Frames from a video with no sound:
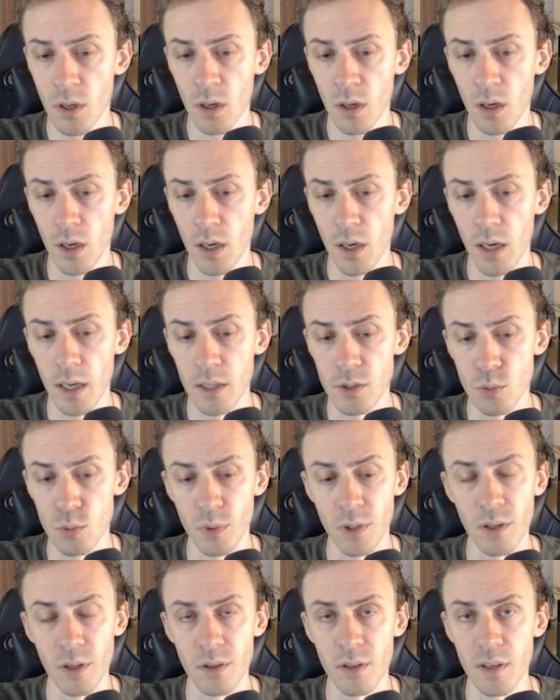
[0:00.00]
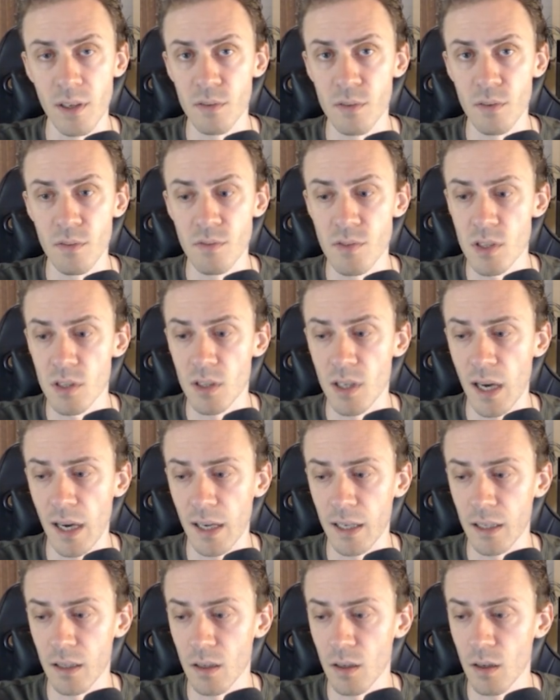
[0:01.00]

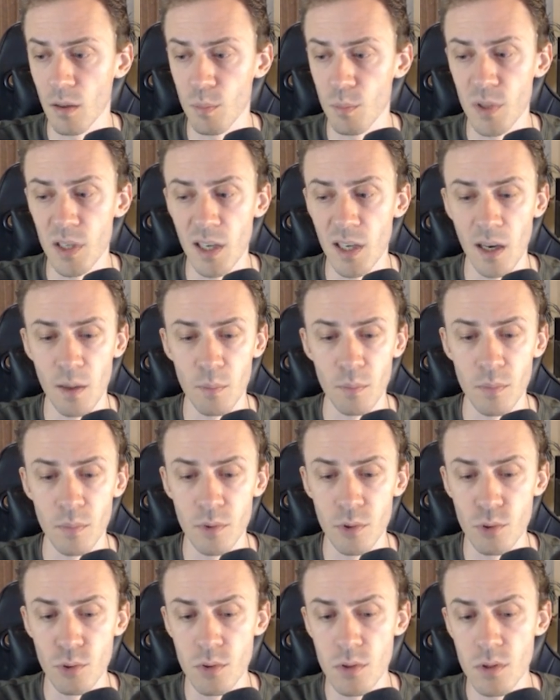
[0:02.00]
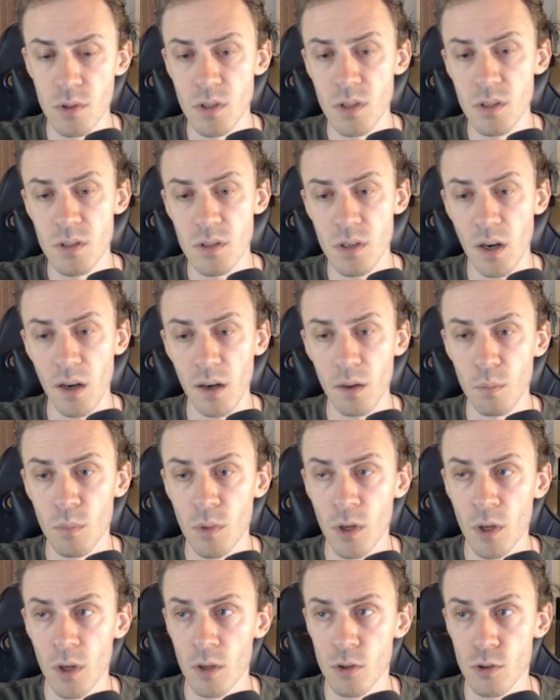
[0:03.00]
23:59 p.m. UTC time,
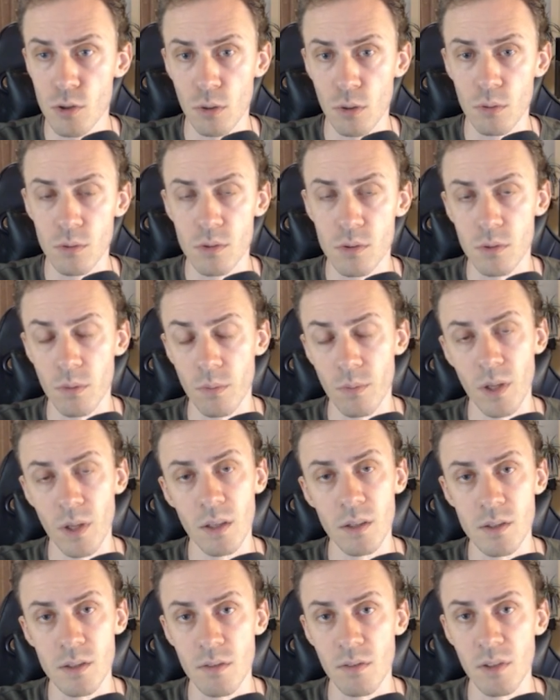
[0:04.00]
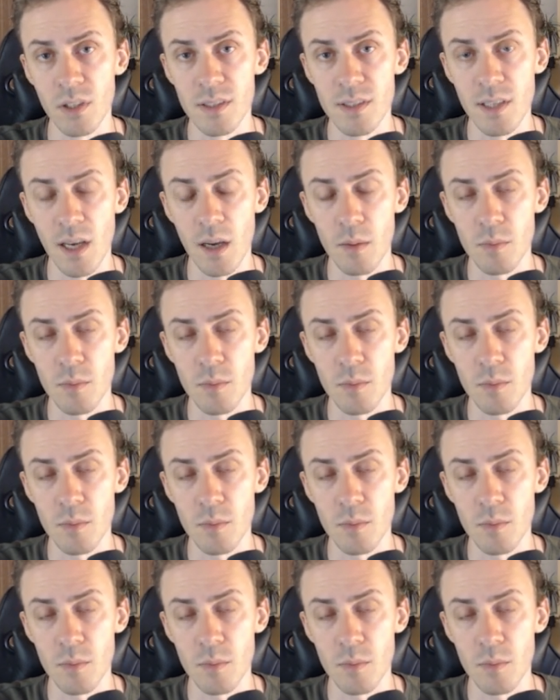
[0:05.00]
so it's relatively time